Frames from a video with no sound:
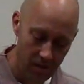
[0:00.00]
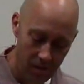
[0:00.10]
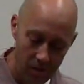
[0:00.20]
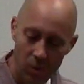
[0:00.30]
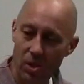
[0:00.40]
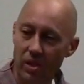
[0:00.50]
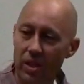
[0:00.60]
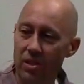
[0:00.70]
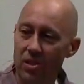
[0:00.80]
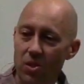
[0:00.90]
Which leads
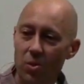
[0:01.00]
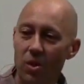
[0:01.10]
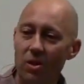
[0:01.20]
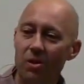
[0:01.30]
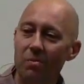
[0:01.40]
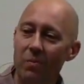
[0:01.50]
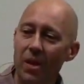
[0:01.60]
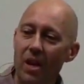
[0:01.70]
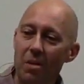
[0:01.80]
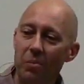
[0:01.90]
us to our
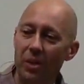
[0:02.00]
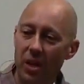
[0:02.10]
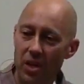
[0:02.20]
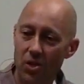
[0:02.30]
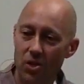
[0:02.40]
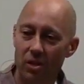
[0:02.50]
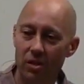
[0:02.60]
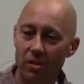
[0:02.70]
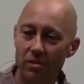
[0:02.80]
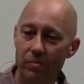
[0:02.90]
implication
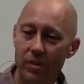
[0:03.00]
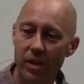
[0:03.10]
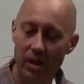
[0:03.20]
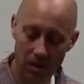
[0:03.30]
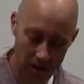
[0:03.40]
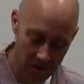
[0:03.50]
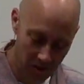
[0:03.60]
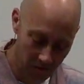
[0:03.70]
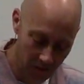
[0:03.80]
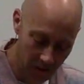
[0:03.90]
and our lesson
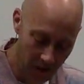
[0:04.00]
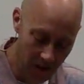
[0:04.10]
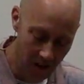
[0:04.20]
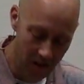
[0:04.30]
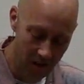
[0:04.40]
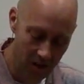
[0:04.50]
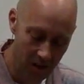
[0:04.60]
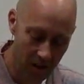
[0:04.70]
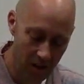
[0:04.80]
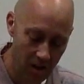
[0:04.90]
for today.
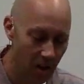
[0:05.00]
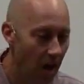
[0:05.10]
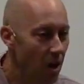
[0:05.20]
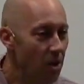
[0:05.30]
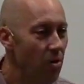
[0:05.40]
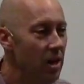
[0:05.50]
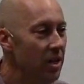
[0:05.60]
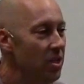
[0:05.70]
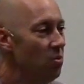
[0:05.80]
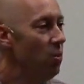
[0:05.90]
Our
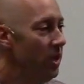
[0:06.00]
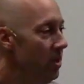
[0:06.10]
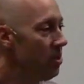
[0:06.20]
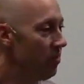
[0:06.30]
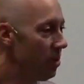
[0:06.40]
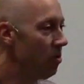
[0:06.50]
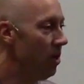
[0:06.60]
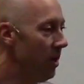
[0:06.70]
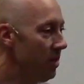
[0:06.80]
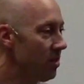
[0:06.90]
greatest witness for
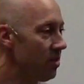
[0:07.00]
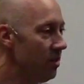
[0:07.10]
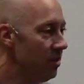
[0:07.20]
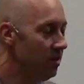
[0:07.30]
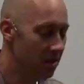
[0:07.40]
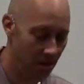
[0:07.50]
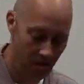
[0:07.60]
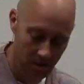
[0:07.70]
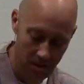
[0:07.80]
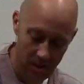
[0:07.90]
Christ
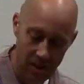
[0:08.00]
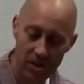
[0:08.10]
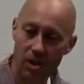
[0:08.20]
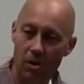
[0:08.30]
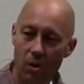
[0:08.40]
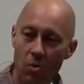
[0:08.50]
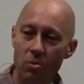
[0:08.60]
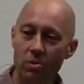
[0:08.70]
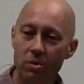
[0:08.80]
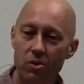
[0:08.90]
is our
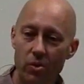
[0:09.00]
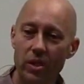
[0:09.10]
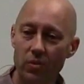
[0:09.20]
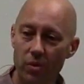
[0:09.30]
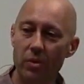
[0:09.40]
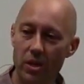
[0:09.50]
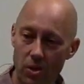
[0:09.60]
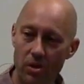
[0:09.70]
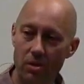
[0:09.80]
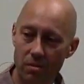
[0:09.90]
own
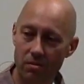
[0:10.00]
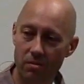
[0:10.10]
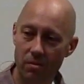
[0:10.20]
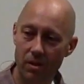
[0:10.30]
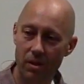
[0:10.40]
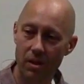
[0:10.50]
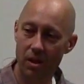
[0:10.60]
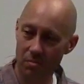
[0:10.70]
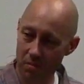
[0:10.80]
transformation. Amen?